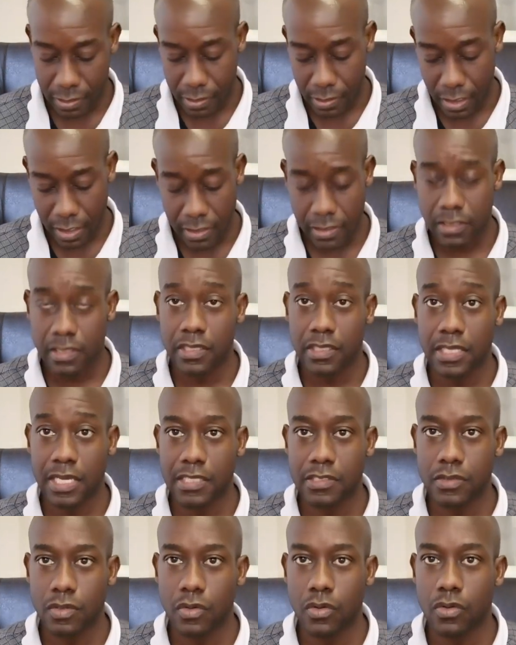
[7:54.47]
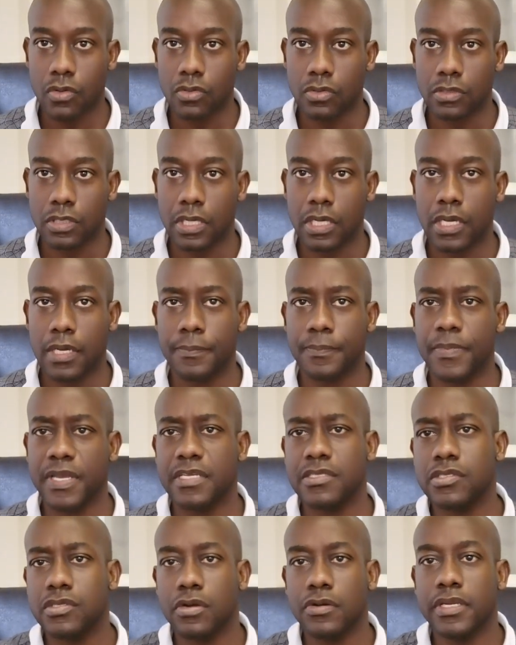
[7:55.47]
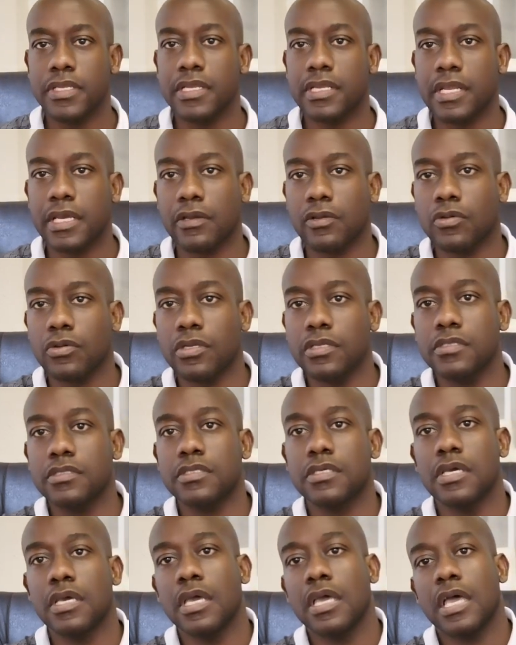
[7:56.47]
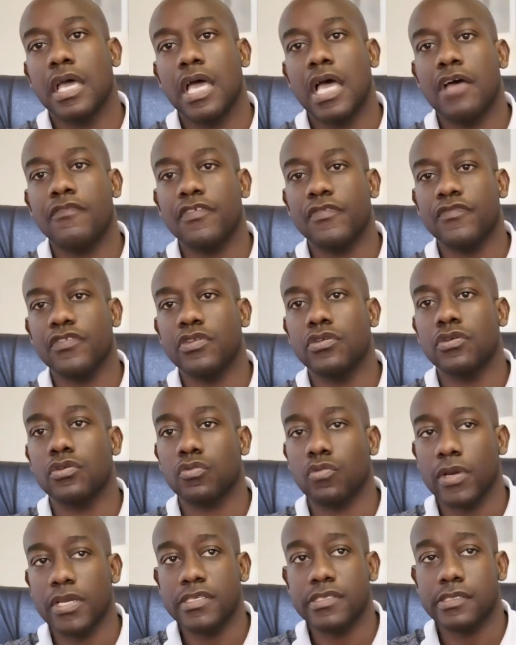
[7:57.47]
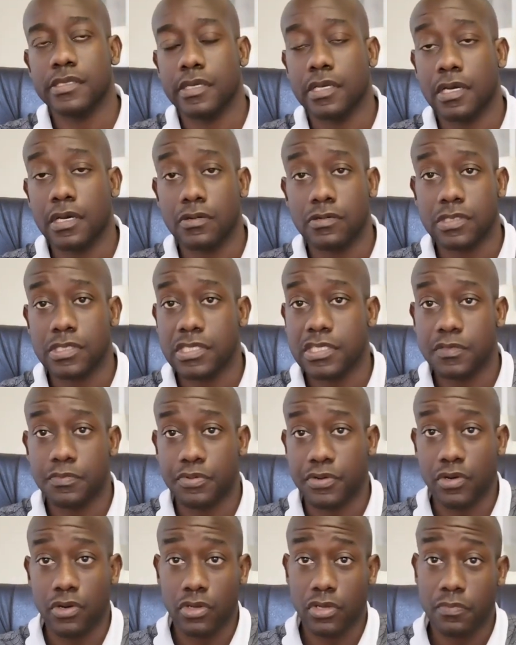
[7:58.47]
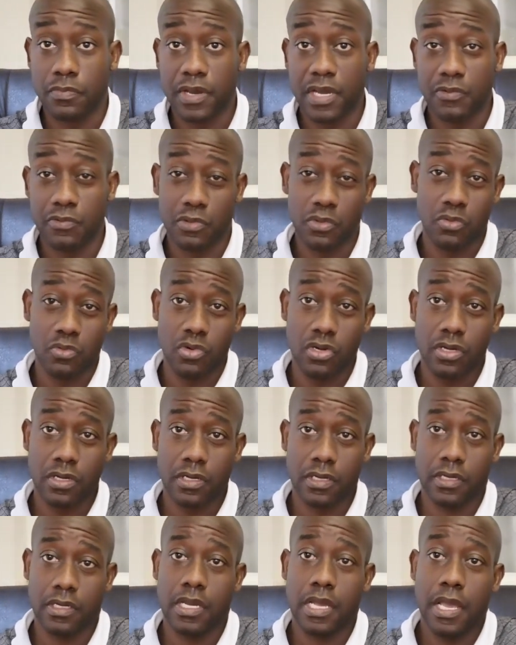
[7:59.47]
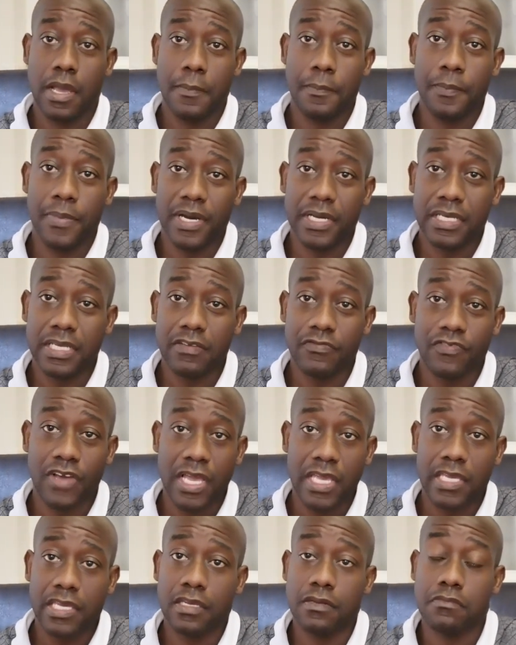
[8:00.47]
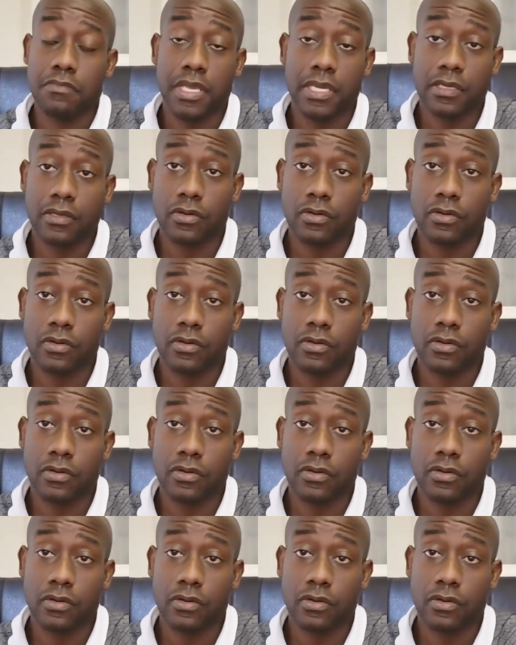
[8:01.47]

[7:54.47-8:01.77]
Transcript: I think that's all. And sorry that I couldn't have a video on Wednesday. I was just preoccupied with work. But if I can make